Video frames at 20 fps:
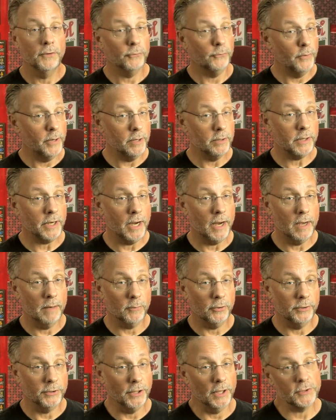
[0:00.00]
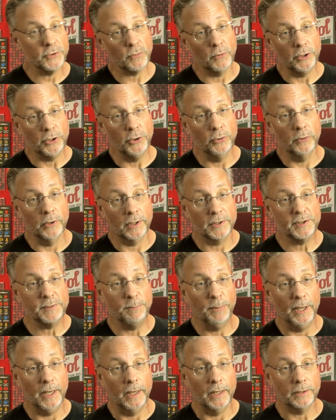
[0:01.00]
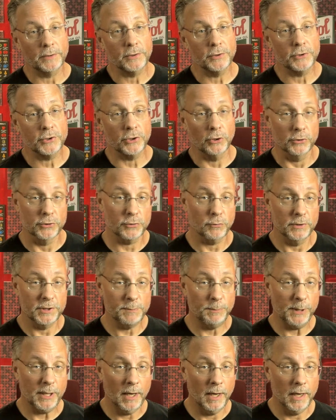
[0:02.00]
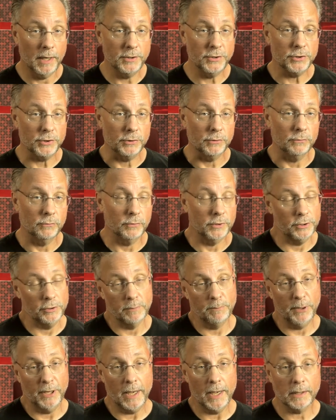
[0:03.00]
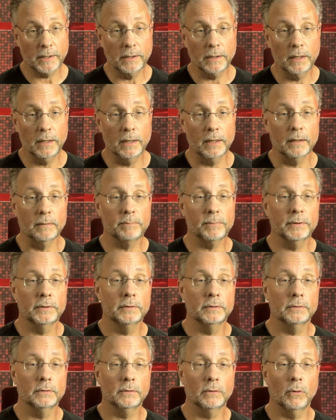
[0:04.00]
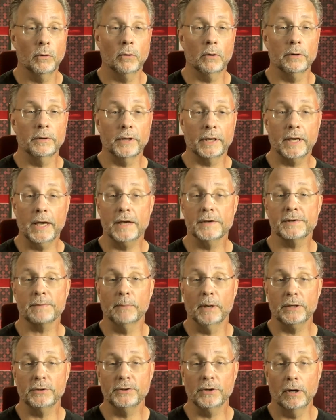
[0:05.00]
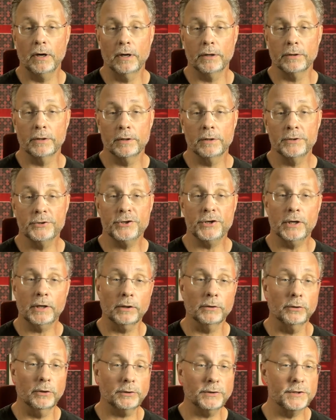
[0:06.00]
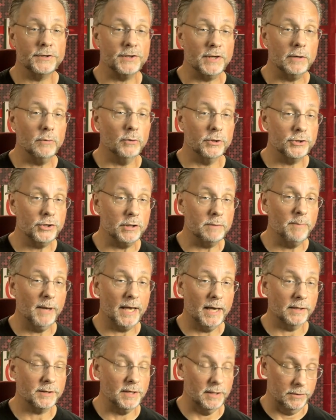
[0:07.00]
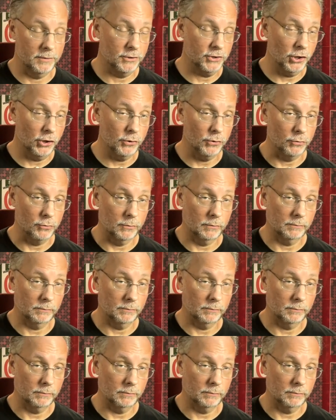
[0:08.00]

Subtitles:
rear camera does what you expect, shows what's behind you when you're backing up. Or in the case of my daughter, she can look to see what she backed into.